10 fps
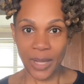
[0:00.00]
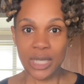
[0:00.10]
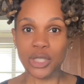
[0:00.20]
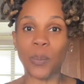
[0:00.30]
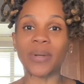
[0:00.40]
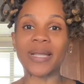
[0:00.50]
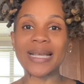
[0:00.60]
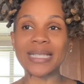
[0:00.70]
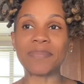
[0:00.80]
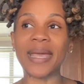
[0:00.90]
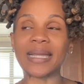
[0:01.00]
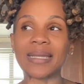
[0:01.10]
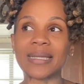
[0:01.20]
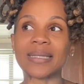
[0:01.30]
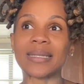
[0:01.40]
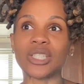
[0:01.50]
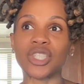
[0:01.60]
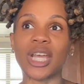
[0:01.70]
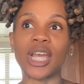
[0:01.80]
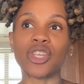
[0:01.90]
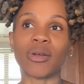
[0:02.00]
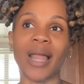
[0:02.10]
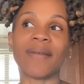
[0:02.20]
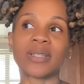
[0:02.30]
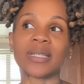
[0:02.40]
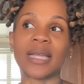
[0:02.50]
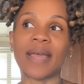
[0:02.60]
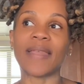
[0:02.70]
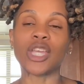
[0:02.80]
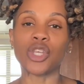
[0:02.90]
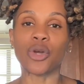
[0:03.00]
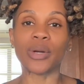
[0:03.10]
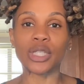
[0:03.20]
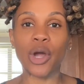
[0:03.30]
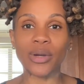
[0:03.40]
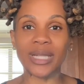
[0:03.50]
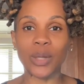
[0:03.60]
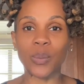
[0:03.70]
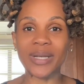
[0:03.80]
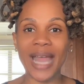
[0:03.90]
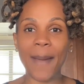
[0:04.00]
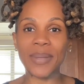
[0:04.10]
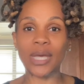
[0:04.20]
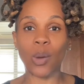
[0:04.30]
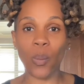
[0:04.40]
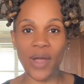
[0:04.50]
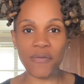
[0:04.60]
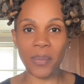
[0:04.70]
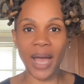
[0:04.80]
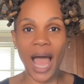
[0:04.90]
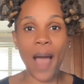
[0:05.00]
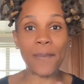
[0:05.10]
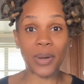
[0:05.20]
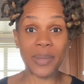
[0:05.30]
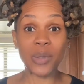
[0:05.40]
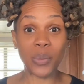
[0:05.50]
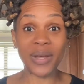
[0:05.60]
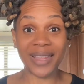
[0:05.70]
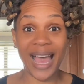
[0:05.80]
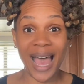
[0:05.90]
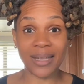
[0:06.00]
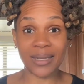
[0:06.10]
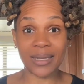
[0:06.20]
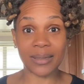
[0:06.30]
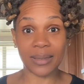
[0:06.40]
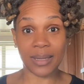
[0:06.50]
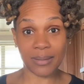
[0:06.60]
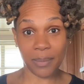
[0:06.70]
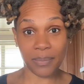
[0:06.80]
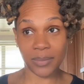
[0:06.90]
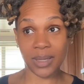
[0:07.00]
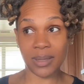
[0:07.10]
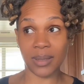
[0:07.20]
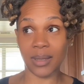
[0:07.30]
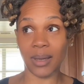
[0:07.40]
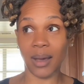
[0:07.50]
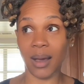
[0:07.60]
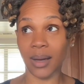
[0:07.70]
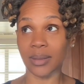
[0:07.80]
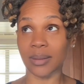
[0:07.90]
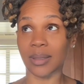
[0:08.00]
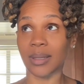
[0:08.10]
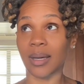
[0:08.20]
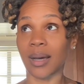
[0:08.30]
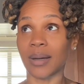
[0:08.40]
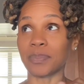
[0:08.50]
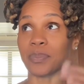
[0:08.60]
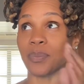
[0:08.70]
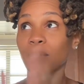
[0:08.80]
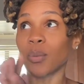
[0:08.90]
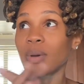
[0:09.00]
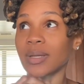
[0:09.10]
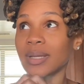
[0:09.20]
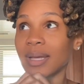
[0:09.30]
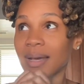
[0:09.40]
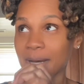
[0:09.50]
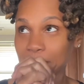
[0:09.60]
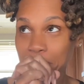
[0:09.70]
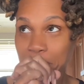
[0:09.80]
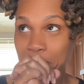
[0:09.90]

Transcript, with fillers: So please make the decision in your life today that your eternity would not be away from God, but be with God. The, the, the, uh, the, um, the, um,